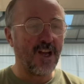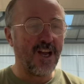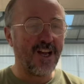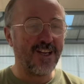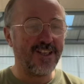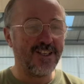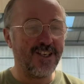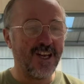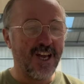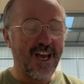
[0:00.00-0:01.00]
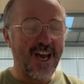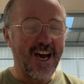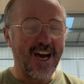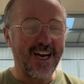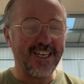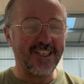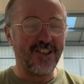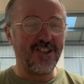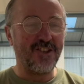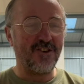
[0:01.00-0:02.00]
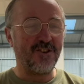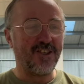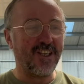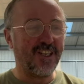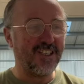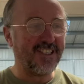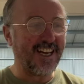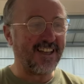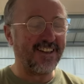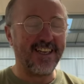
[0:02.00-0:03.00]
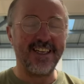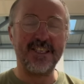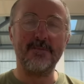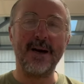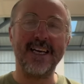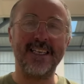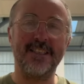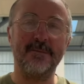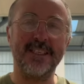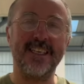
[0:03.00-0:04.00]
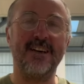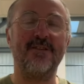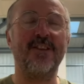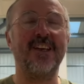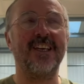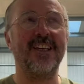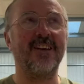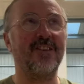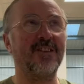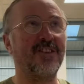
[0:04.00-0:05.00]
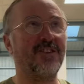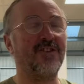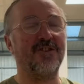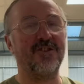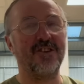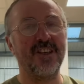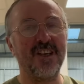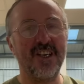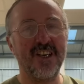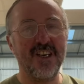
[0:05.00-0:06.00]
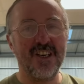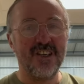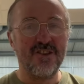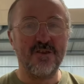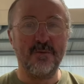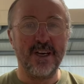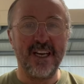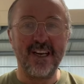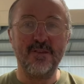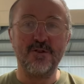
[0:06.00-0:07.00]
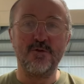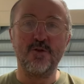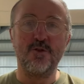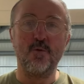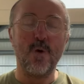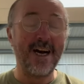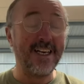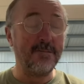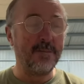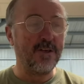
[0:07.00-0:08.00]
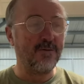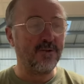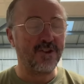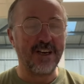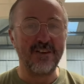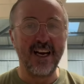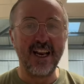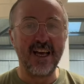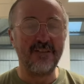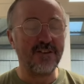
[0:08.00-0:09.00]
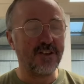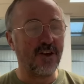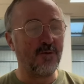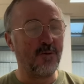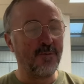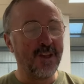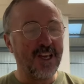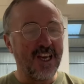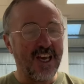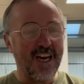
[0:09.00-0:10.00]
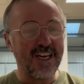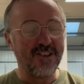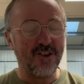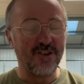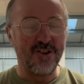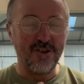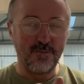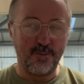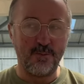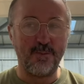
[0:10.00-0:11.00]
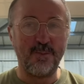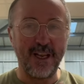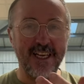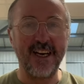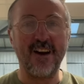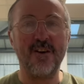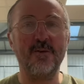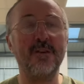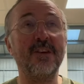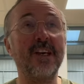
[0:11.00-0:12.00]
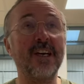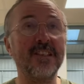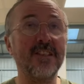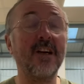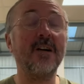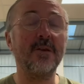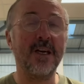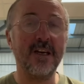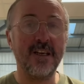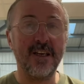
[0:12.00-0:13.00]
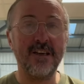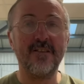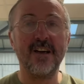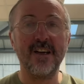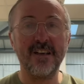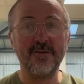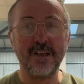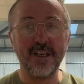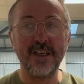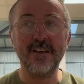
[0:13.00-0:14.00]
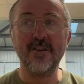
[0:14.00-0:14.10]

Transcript: And I sort of sat there smiling to myself, thinking, oh, this is just somebody I know just winding me up, just having a laugh. So I sort of just played along with it. I said, oh yeah, right, okay,